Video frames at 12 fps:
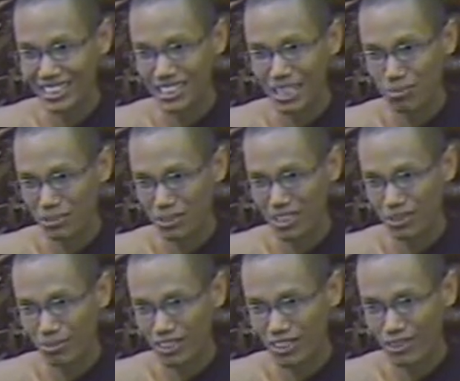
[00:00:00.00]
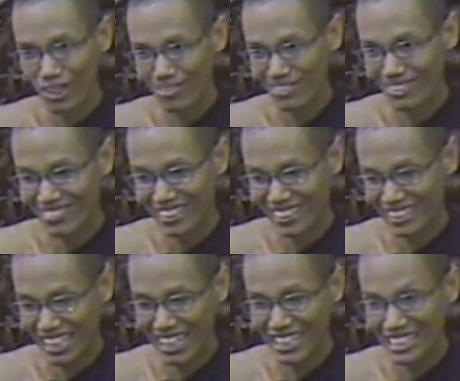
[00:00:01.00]
some de- Deva
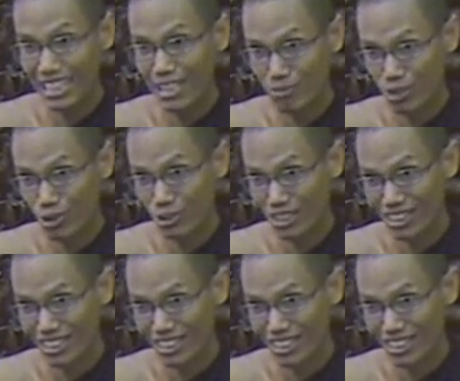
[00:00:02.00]
females are ashamed to,